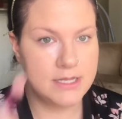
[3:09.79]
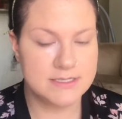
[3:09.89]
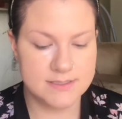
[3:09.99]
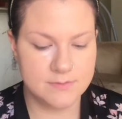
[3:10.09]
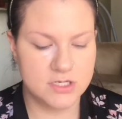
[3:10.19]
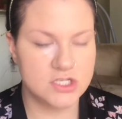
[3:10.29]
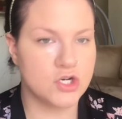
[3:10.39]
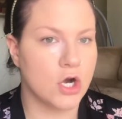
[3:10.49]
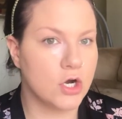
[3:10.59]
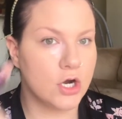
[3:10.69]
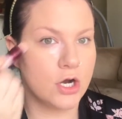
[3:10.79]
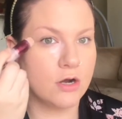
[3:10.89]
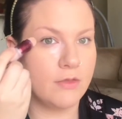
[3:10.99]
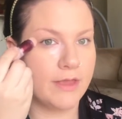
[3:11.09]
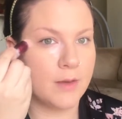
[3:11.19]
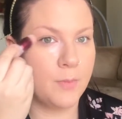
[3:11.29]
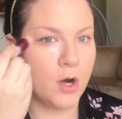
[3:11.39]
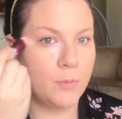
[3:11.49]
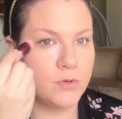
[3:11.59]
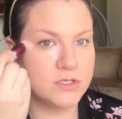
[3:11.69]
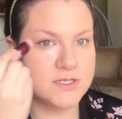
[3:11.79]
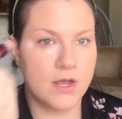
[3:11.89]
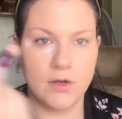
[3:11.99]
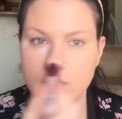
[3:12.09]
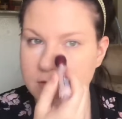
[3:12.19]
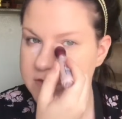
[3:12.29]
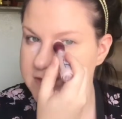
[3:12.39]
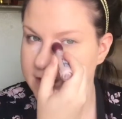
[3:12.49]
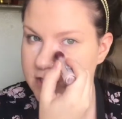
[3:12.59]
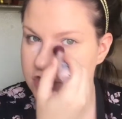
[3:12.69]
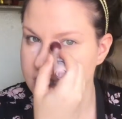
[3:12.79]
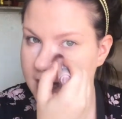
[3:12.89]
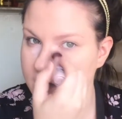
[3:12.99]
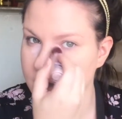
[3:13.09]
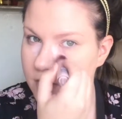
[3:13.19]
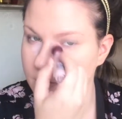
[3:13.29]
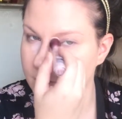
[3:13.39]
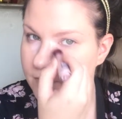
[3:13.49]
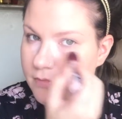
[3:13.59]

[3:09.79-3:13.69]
some darker like purple tones, like a shadow.